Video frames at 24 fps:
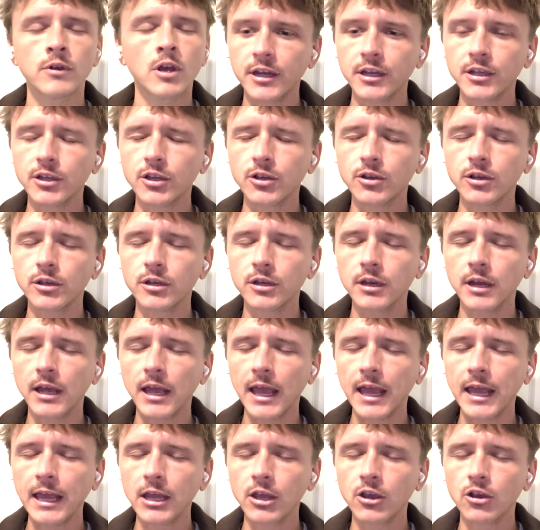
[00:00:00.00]
A good
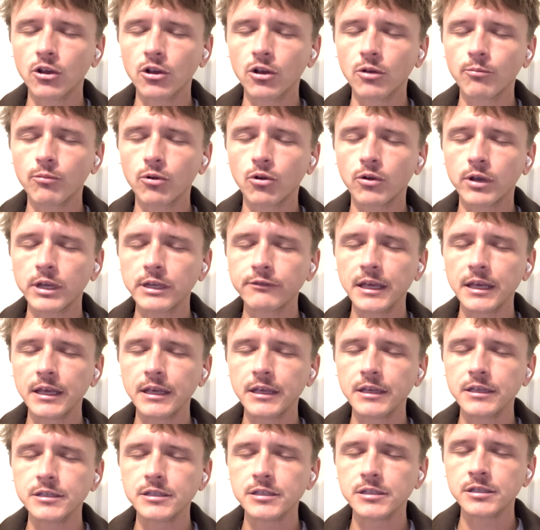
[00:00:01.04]
anchor point
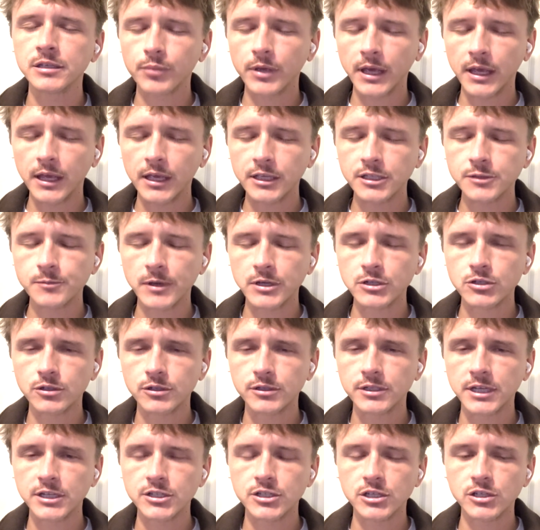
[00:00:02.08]
is paying special
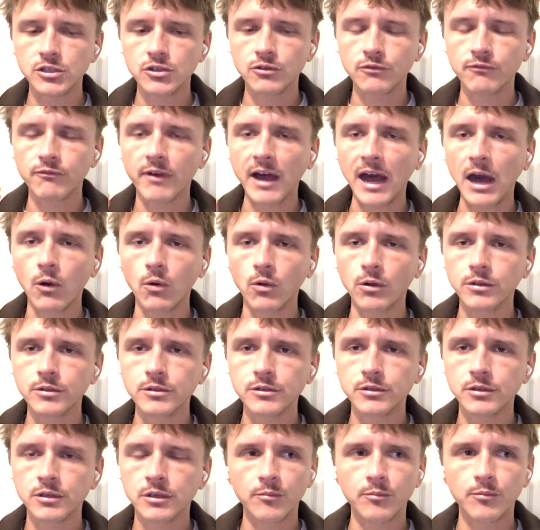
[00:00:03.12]
attention to vowels.